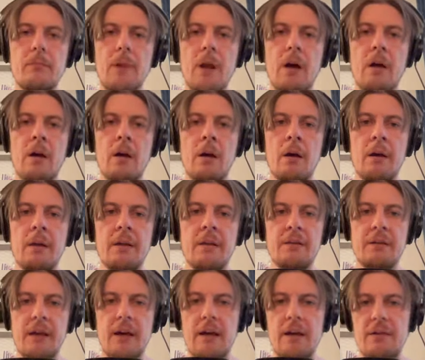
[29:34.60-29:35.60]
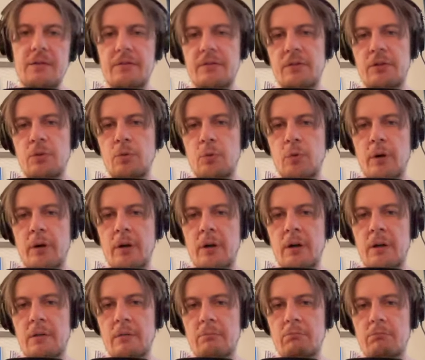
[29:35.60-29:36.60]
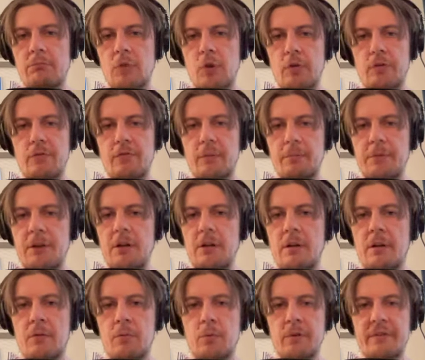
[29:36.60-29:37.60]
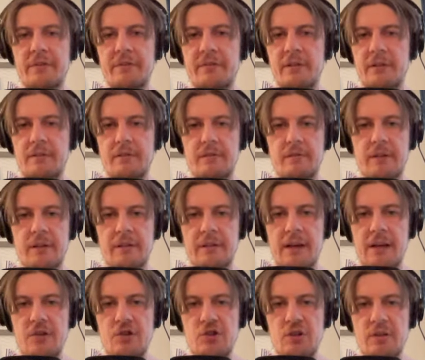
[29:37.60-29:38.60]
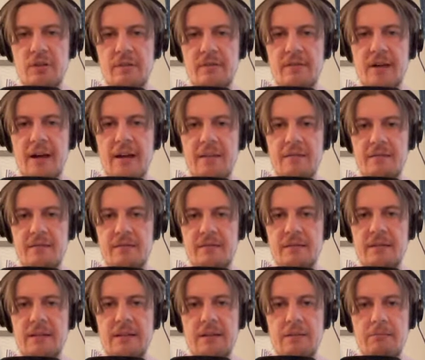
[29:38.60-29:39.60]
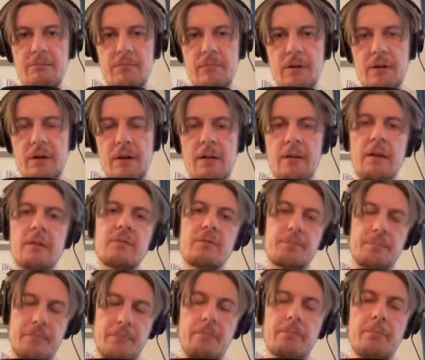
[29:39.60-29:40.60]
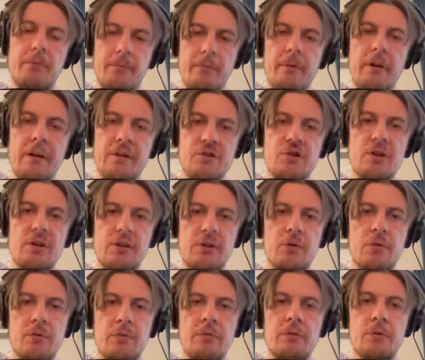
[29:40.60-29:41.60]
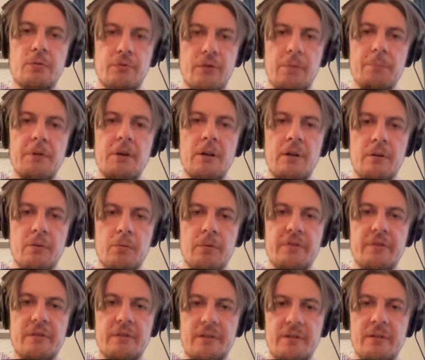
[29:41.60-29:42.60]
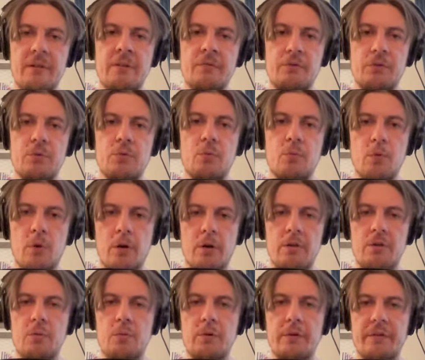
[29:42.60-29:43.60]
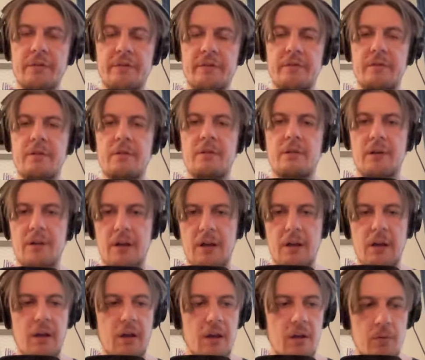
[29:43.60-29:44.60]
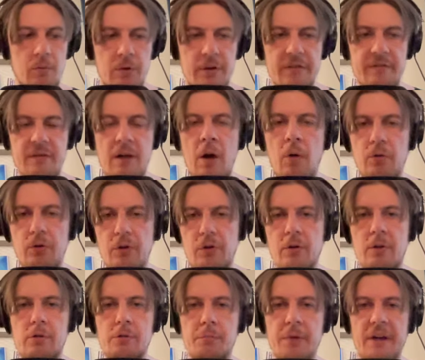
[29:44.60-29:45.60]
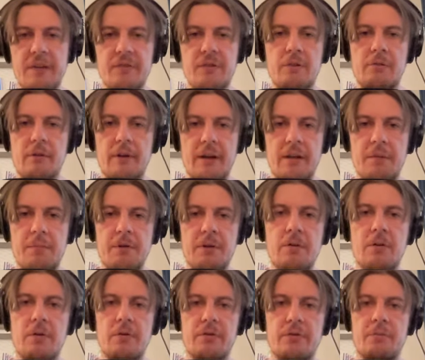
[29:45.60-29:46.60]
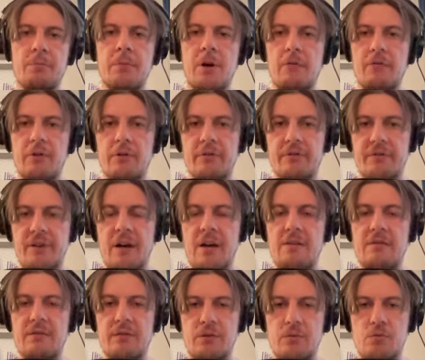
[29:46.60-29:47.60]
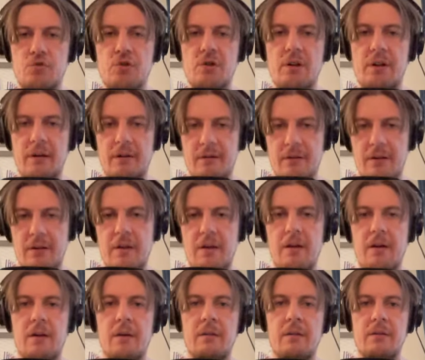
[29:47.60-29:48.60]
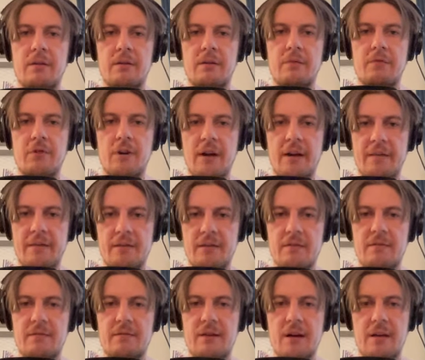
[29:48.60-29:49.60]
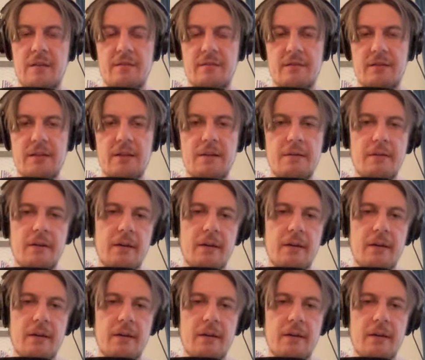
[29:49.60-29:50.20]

uh, in case you are not familiar with this notation, size t, I guess actually you you familiar with it if you worked with uh, with audio callbacks already because buffer size usually uh, defined as size t.